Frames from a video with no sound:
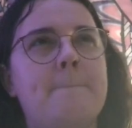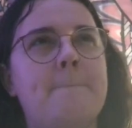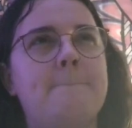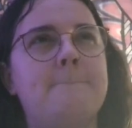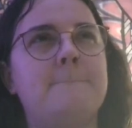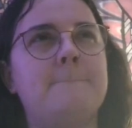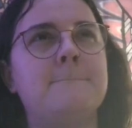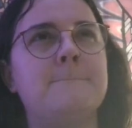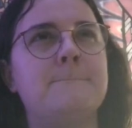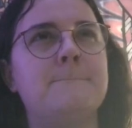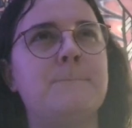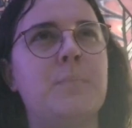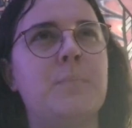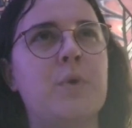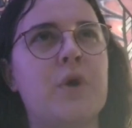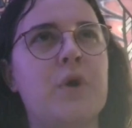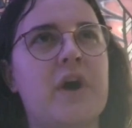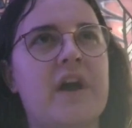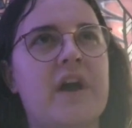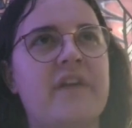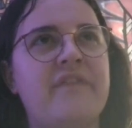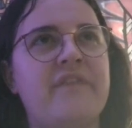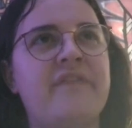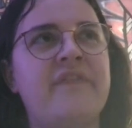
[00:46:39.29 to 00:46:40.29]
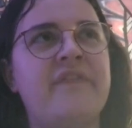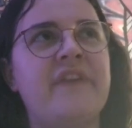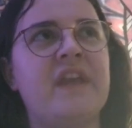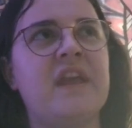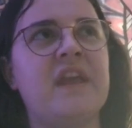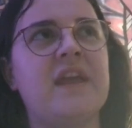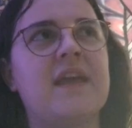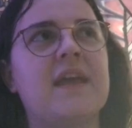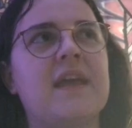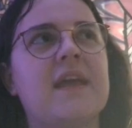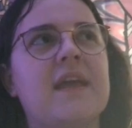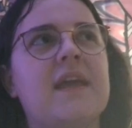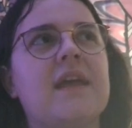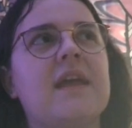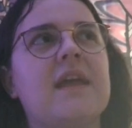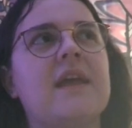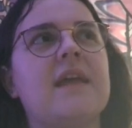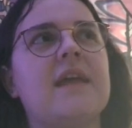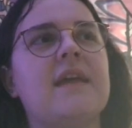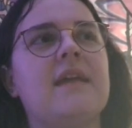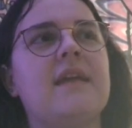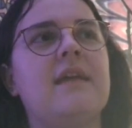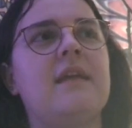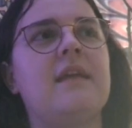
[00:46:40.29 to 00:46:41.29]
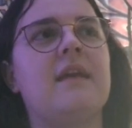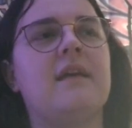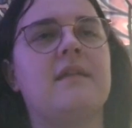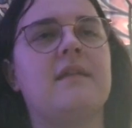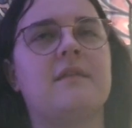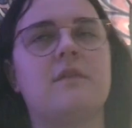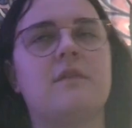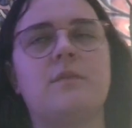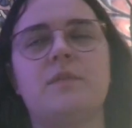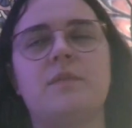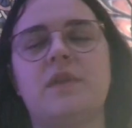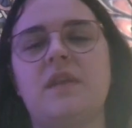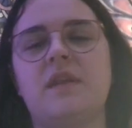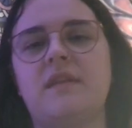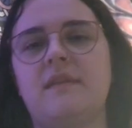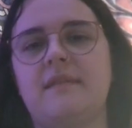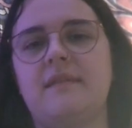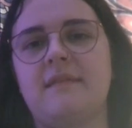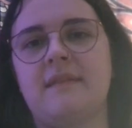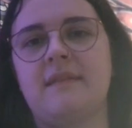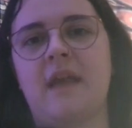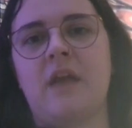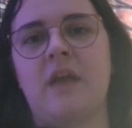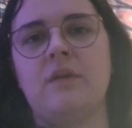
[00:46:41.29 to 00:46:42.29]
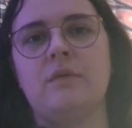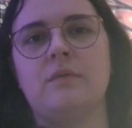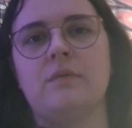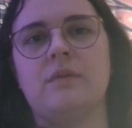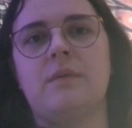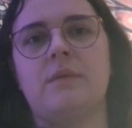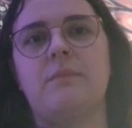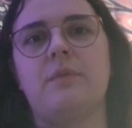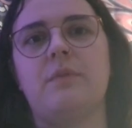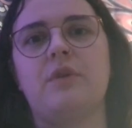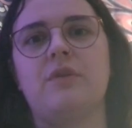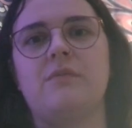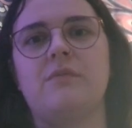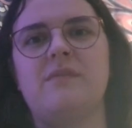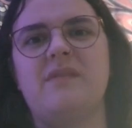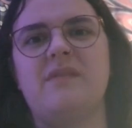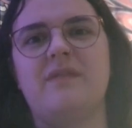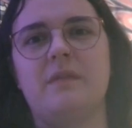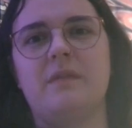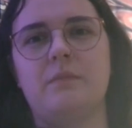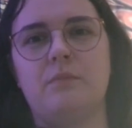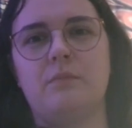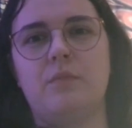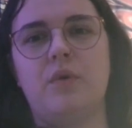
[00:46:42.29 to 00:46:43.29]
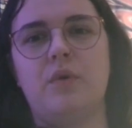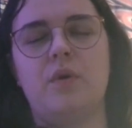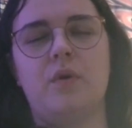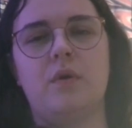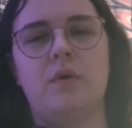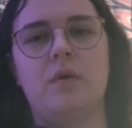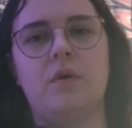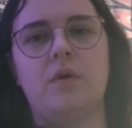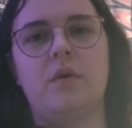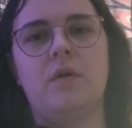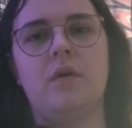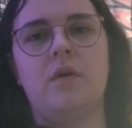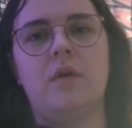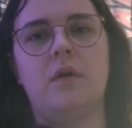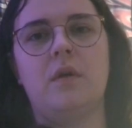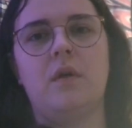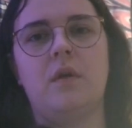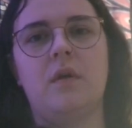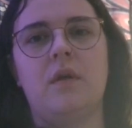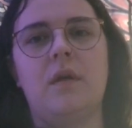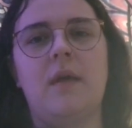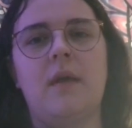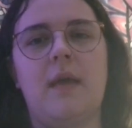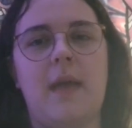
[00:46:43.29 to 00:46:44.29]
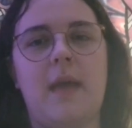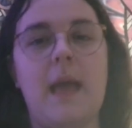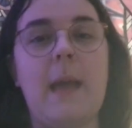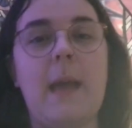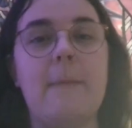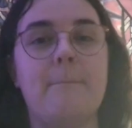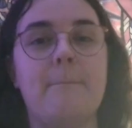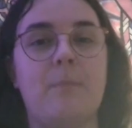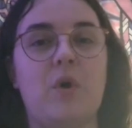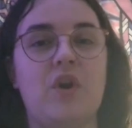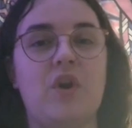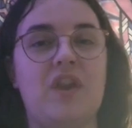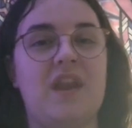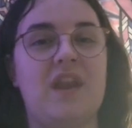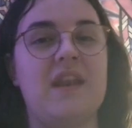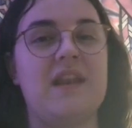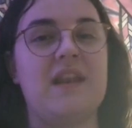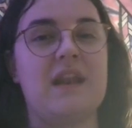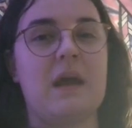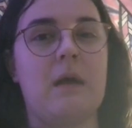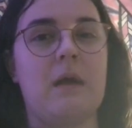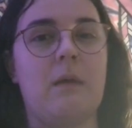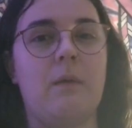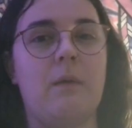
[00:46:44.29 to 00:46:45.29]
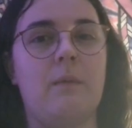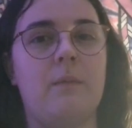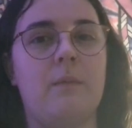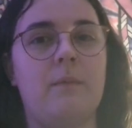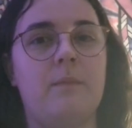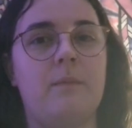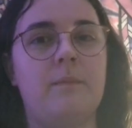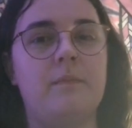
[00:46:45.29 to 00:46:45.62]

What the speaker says: But I think it has completely scaled and become even more embodied now.